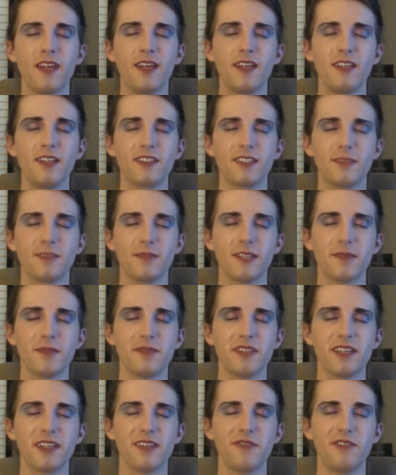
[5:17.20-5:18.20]
Sometimes
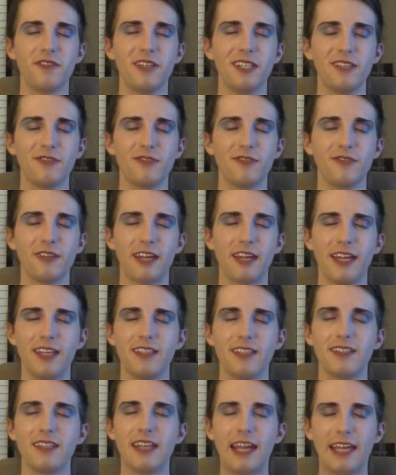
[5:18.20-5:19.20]
I feel afraid
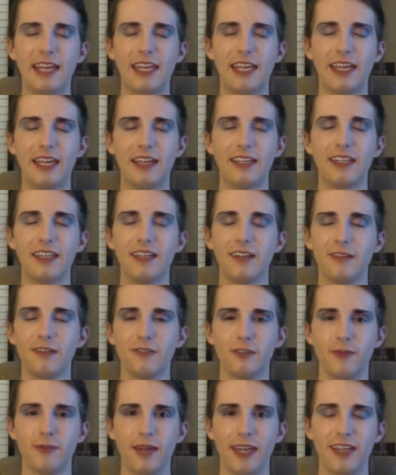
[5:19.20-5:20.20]
that I can't get
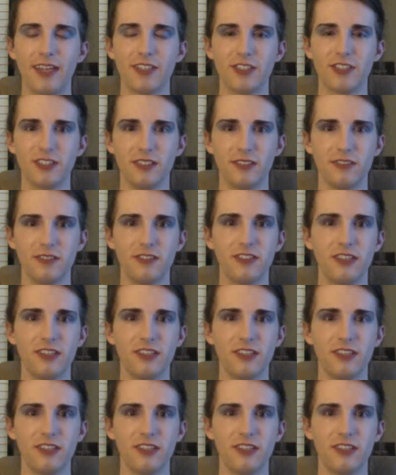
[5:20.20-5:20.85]
over my issues,